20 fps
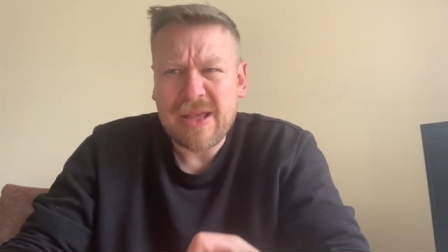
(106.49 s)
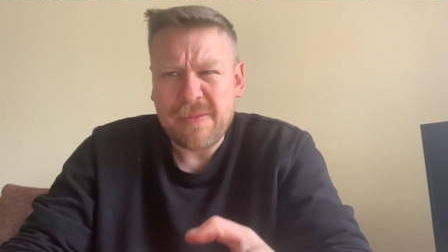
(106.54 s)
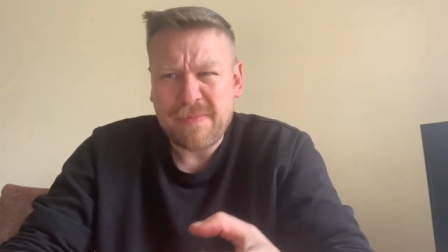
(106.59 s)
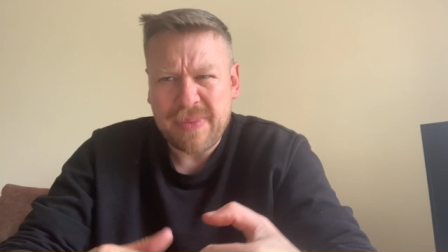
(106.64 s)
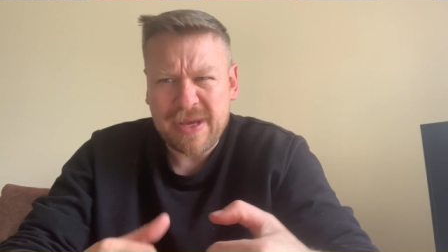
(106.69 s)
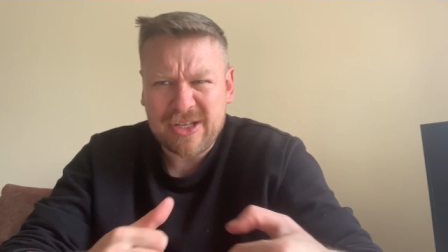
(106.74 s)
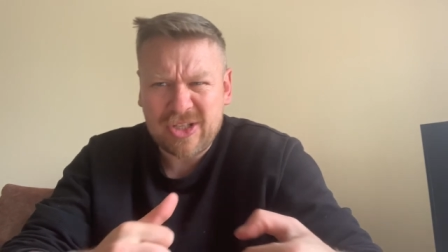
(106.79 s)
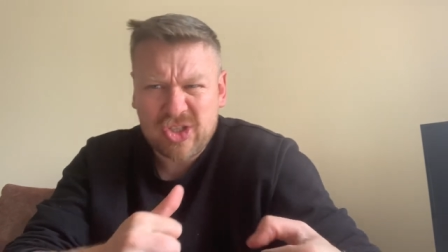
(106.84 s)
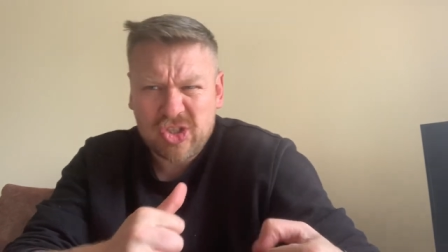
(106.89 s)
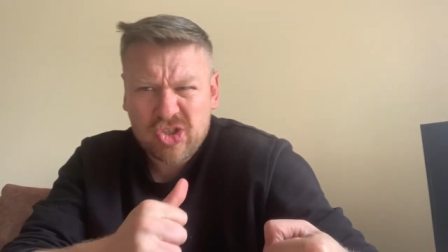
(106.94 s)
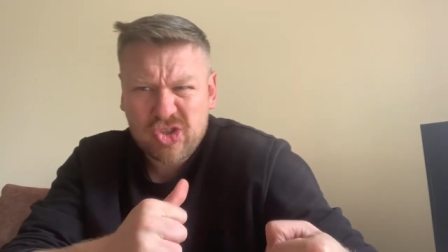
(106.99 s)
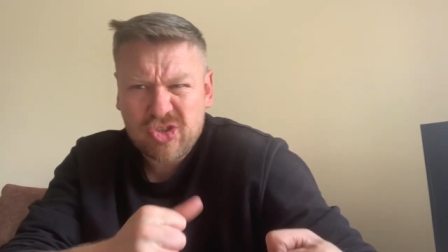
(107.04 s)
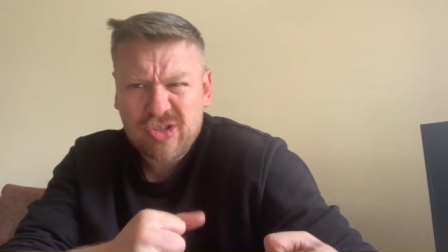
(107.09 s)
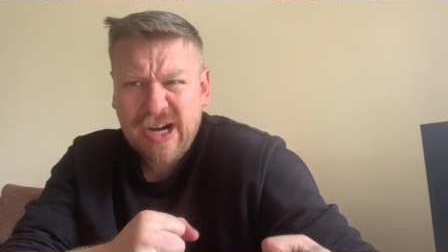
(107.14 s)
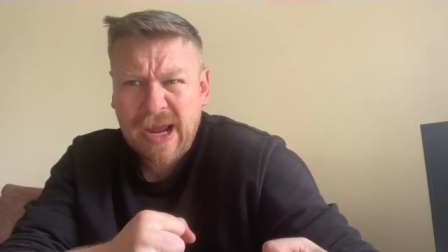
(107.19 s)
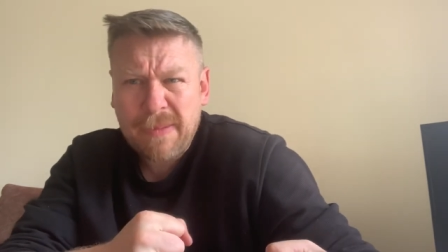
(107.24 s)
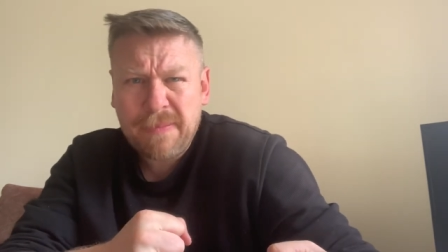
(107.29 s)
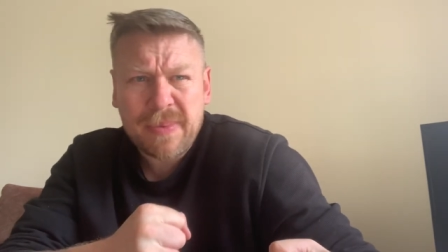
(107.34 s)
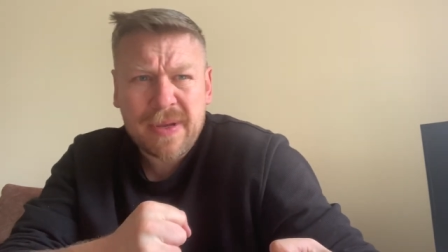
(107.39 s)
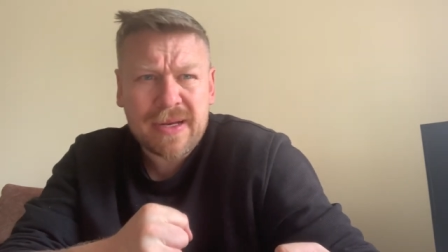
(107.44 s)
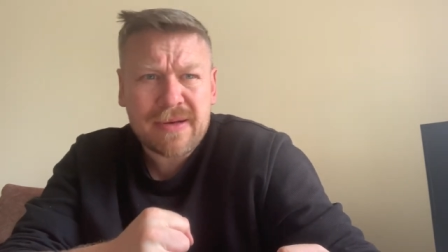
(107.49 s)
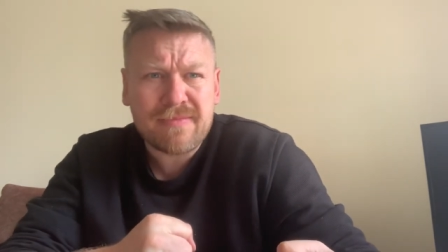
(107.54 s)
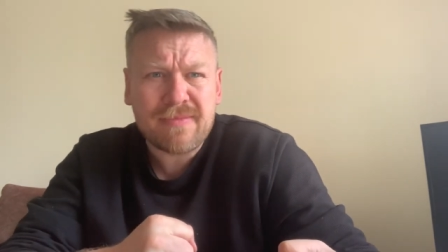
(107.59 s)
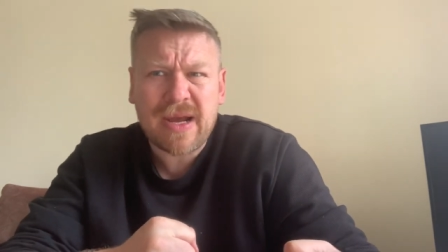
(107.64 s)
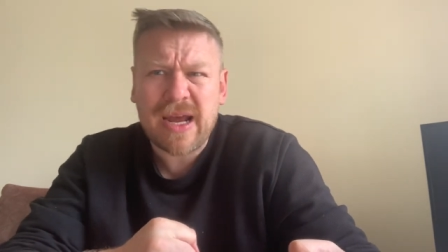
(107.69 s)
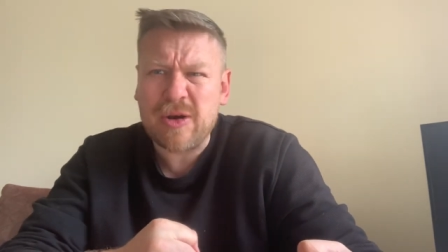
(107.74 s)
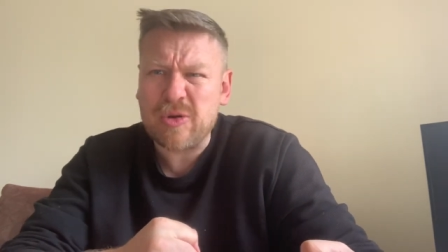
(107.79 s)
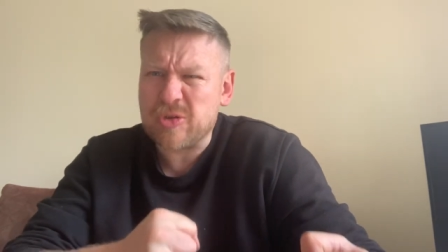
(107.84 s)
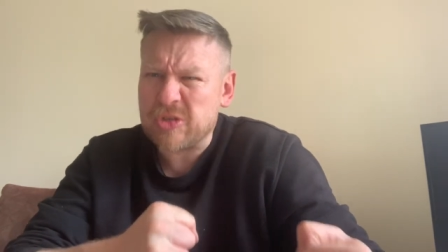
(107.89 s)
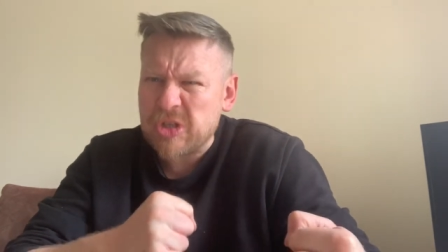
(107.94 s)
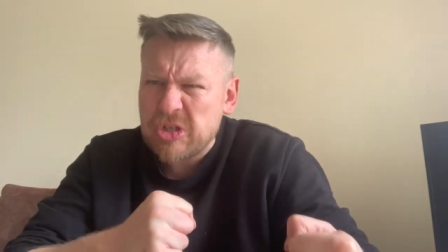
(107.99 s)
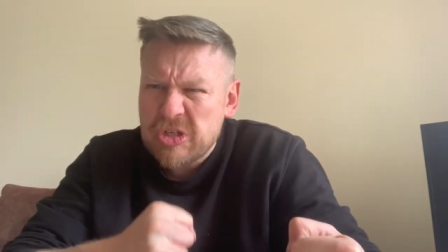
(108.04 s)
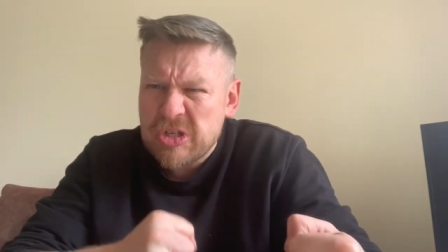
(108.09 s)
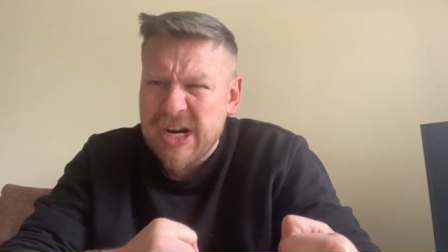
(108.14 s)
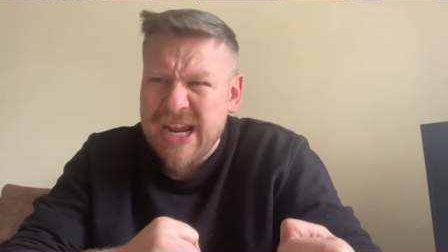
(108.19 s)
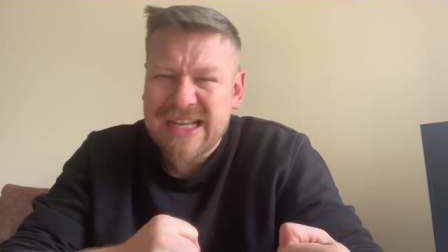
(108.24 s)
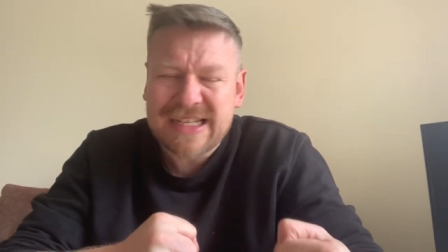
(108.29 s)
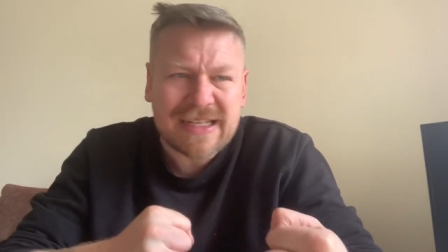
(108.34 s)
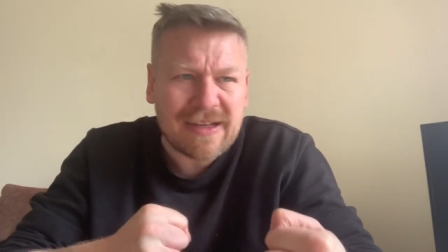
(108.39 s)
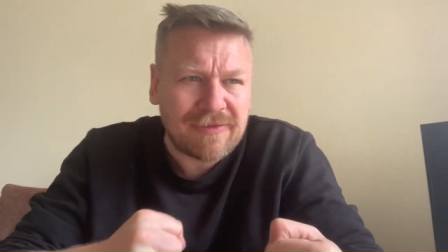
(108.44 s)
big strapping man who's
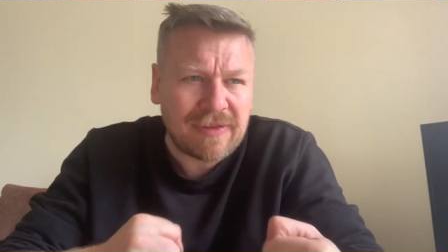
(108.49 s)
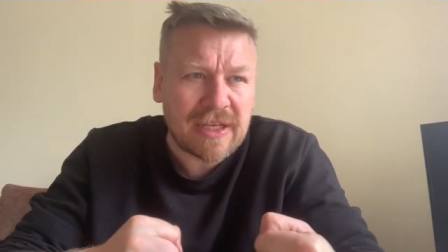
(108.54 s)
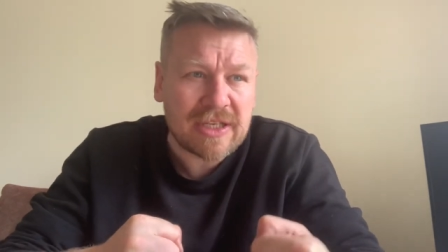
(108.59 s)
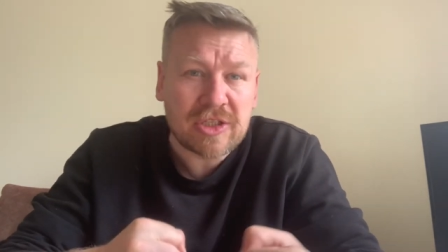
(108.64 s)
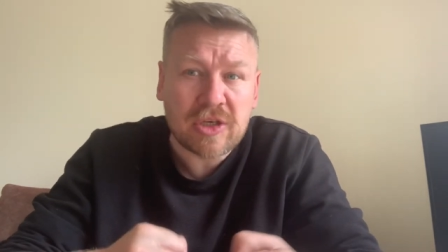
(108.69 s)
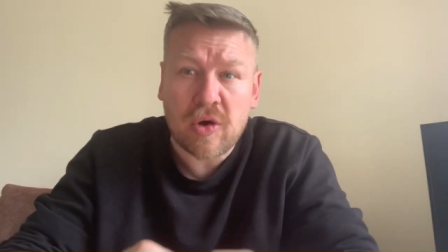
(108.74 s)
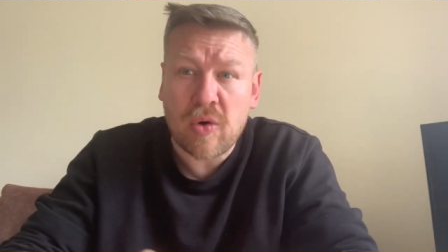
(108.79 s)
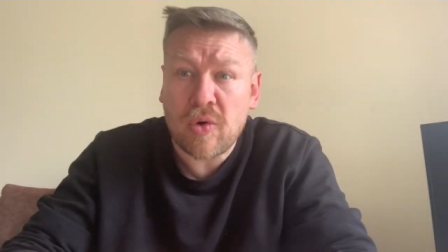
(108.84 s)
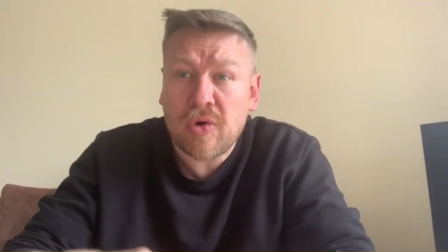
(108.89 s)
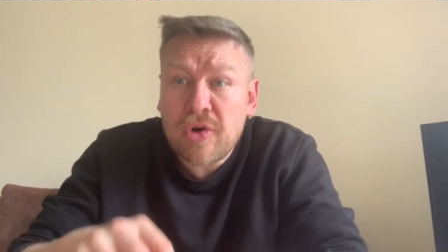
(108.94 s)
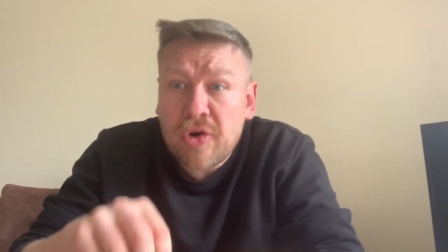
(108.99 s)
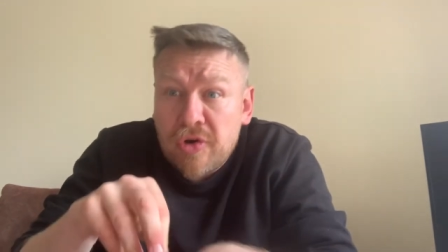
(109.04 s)
aggressive, let's go on,